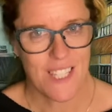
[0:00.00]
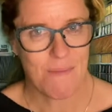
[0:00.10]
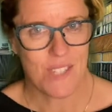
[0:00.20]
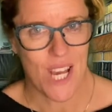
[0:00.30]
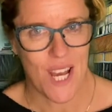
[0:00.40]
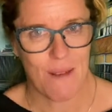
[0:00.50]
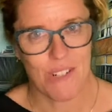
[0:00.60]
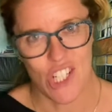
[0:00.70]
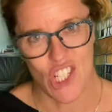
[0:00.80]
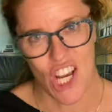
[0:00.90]
some time
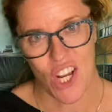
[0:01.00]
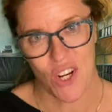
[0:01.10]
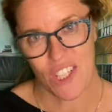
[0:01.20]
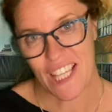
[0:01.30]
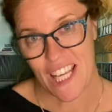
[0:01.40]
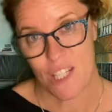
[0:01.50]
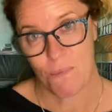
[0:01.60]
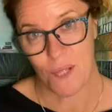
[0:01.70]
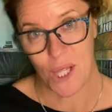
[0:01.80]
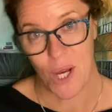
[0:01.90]
to check out our links
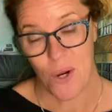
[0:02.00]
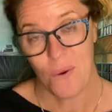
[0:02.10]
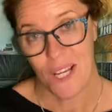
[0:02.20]
below,